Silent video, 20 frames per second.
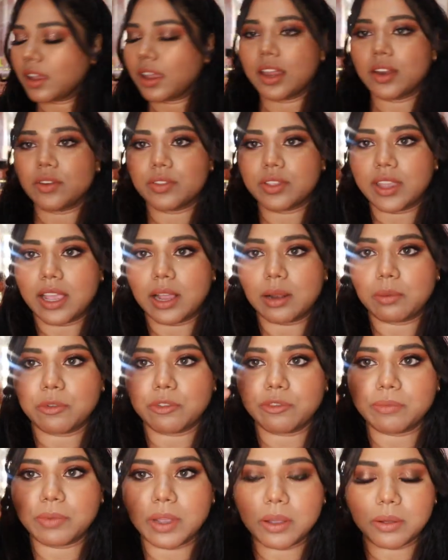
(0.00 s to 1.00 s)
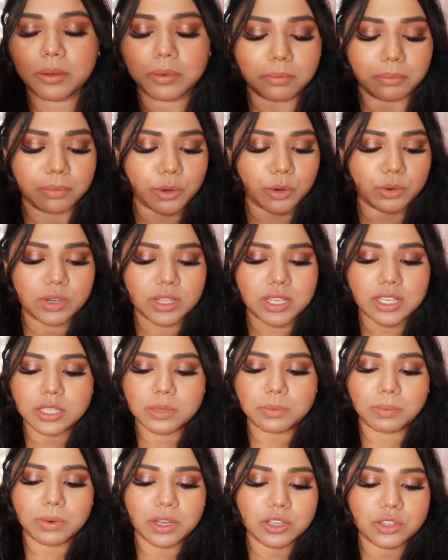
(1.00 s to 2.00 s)
and with the help of my beauty
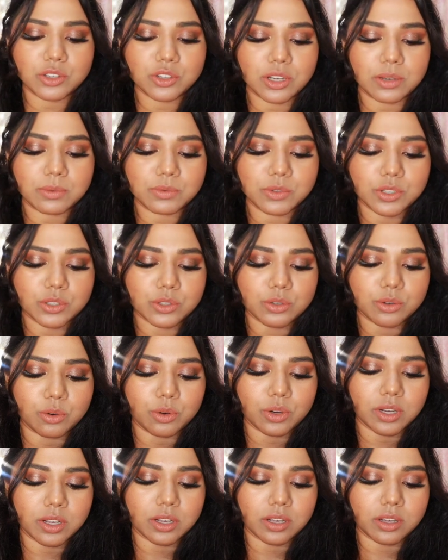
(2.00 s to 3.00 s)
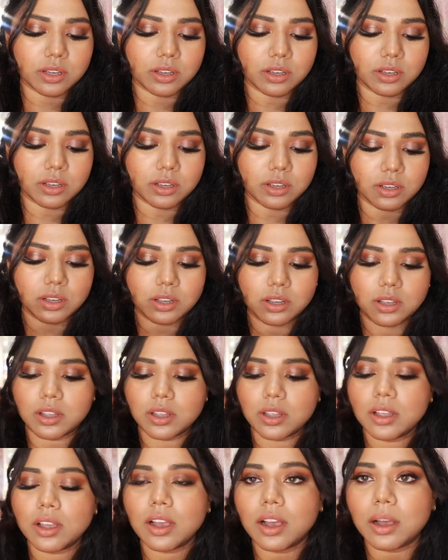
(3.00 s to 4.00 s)
sponge I'm just gonna
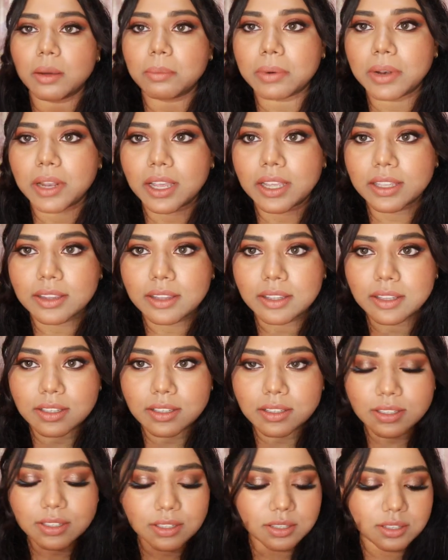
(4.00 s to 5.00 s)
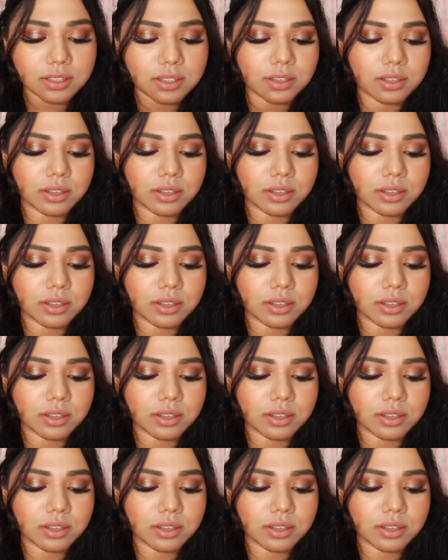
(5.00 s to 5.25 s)
apply this